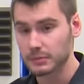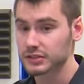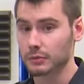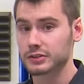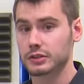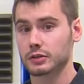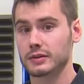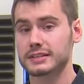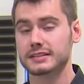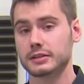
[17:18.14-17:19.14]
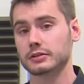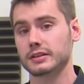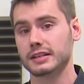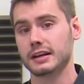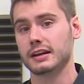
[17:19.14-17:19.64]
is always going to read zero,
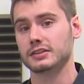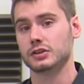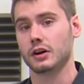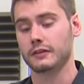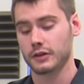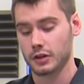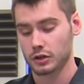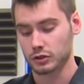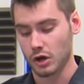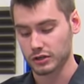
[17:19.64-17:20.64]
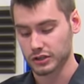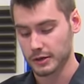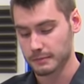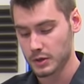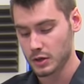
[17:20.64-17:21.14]
key on, engine off.
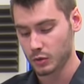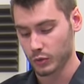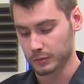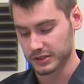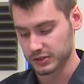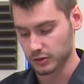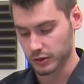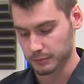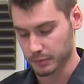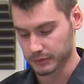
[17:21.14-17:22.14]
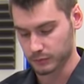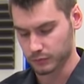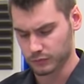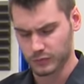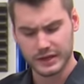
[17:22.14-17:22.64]
Long-term will be stored, but
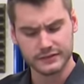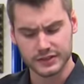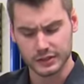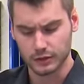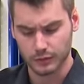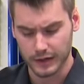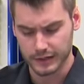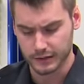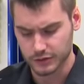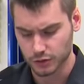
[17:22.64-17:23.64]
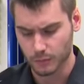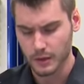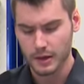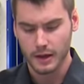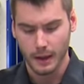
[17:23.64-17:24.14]
we have zero right here. So
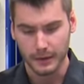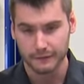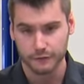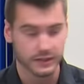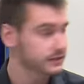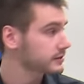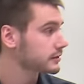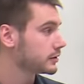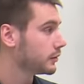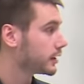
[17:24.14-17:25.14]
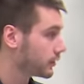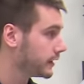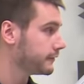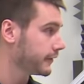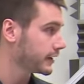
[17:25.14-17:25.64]
I'm going to have Fritz, you want to go ahead
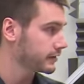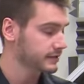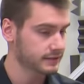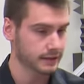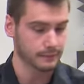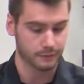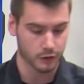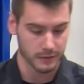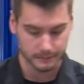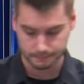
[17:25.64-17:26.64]
and fire this thing up for me?